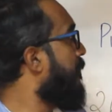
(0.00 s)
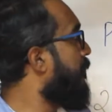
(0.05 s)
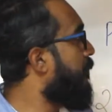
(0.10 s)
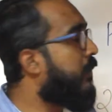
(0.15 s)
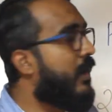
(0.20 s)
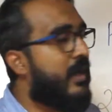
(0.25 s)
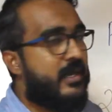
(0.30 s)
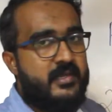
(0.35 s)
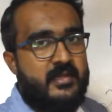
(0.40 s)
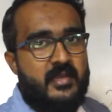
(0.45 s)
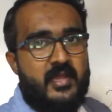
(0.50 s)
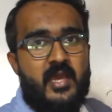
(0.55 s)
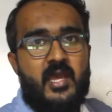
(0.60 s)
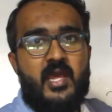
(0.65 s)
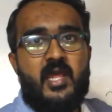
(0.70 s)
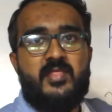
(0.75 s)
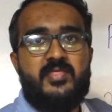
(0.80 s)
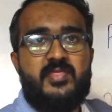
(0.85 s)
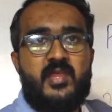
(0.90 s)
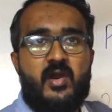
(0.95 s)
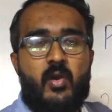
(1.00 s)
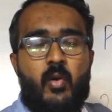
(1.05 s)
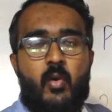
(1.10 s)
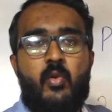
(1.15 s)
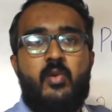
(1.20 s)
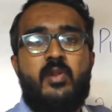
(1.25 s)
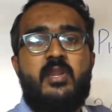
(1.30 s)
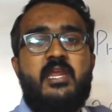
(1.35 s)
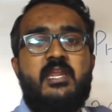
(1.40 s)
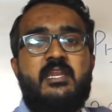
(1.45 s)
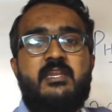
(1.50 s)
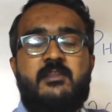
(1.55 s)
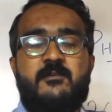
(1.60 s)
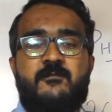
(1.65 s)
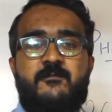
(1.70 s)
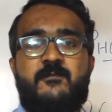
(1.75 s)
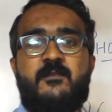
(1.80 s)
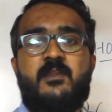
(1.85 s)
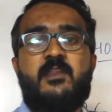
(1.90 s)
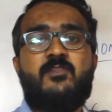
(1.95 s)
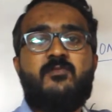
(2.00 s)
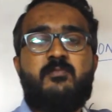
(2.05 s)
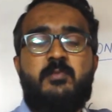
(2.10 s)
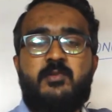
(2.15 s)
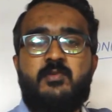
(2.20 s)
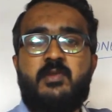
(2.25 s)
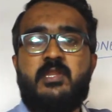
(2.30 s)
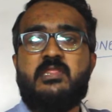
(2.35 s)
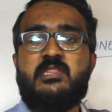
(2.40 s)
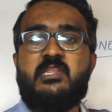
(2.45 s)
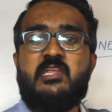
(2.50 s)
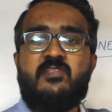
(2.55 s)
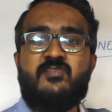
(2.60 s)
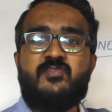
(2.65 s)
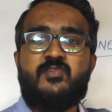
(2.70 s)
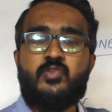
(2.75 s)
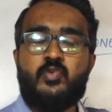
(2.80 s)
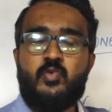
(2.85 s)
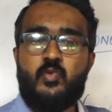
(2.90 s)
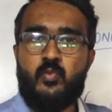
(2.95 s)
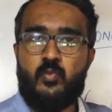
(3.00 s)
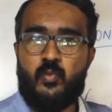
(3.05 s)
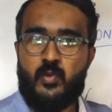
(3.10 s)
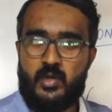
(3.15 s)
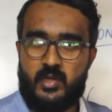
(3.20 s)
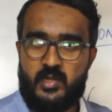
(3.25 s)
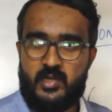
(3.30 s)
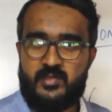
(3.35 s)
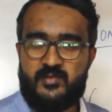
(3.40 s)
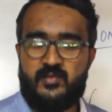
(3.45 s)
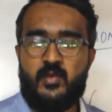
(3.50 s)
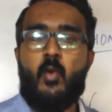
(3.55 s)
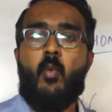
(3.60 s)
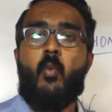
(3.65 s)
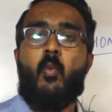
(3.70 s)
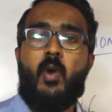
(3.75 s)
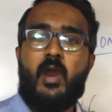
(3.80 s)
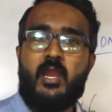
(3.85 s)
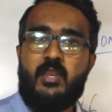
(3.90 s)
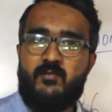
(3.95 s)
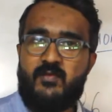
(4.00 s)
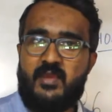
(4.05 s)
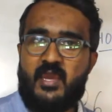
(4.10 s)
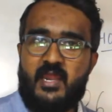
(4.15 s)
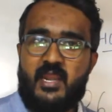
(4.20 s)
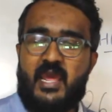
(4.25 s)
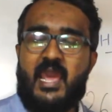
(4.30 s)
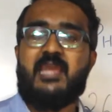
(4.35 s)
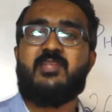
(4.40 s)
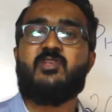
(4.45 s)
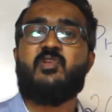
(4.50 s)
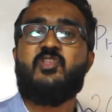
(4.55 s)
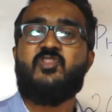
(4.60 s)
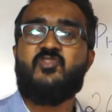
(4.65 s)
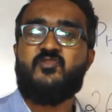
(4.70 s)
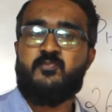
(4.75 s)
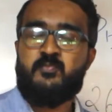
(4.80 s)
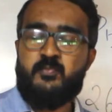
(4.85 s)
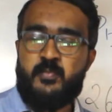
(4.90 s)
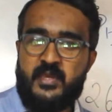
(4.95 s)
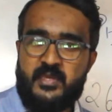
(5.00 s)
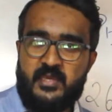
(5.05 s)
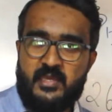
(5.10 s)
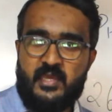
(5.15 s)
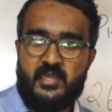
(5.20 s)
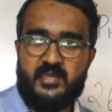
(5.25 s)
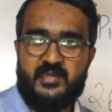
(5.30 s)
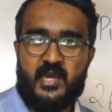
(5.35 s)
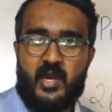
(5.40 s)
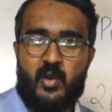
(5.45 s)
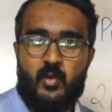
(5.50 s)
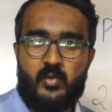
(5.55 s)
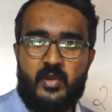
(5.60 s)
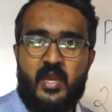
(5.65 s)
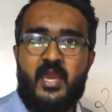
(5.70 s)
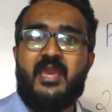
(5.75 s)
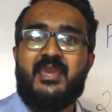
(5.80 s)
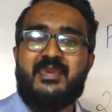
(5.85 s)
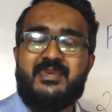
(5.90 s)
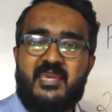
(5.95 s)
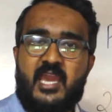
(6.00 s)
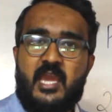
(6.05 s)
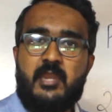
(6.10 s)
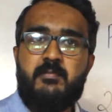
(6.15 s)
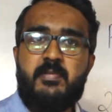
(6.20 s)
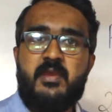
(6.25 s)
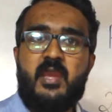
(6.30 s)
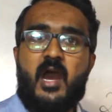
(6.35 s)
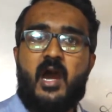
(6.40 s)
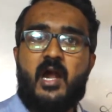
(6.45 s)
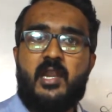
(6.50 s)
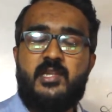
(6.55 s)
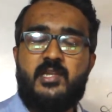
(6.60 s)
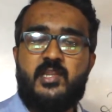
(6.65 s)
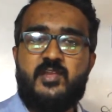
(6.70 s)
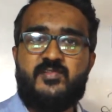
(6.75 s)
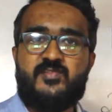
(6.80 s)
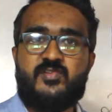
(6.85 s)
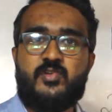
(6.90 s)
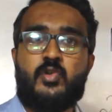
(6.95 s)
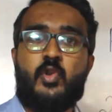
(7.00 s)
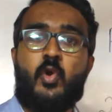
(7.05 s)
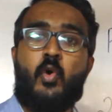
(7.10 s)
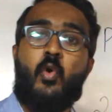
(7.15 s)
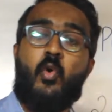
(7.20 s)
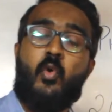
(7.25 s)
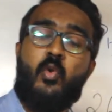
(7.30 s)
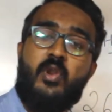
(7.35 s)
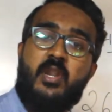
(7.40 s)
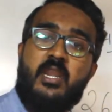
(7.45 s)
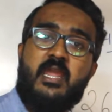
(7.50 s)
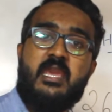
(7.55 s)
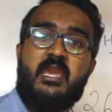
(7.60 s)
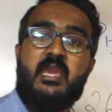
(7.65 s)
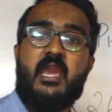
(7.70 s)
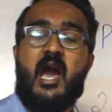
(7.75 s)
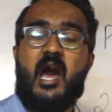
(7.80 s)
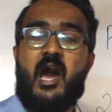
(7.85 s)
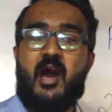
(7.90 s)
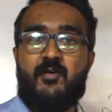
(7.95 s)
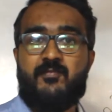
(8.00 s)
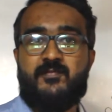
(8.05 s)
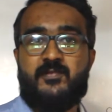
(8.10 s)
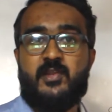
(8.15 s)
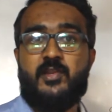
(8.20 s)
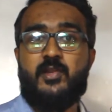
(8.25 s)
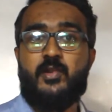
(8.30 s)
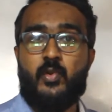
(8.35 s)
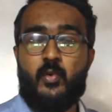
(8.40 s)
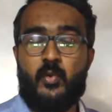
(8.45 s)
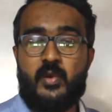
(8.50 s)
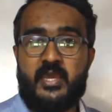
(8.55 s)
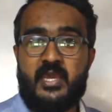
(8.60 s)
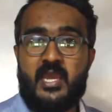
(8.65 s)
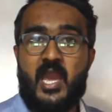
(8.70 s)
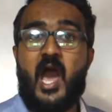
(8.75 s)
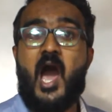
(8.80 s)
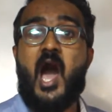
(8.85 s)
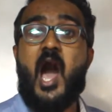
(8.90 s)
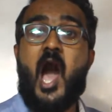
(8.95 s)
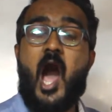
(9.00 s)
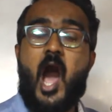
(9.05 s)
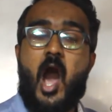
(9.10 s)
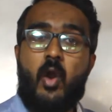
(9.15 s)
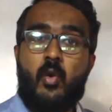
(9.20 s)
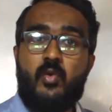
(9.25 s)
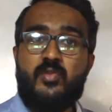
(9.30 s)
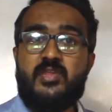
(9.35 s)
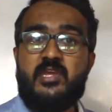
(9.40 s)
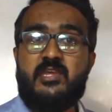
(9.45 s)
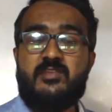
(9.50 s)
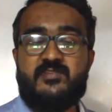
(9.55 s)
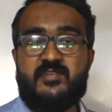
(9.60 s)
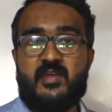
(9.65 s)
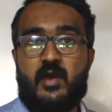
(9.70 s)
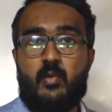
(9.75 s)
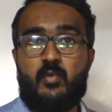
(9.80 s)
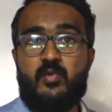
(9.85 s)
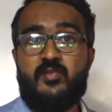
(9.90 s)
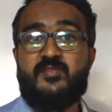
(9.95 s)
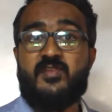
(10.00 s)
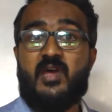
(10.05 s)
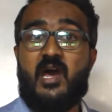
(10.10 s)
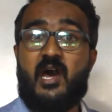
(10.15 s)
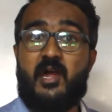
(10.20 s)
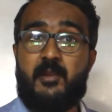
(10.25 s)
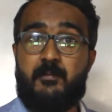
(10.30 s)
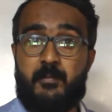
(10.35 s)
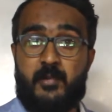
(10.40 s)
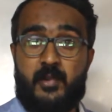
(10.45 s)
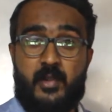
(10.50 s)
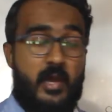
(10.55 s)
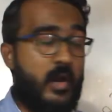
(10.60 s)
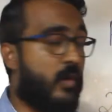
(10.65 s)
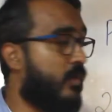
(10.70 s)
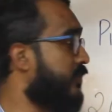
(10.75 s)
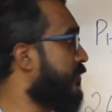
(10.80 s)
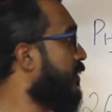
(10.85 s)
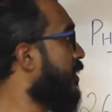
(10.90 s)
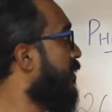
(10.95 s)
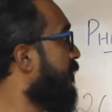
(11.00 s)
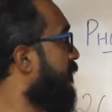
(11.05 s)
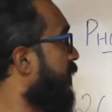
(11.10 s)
But the only difference between these 2 words while we are actually speaking it out can be understood only after knowing how these sounds are pronounced.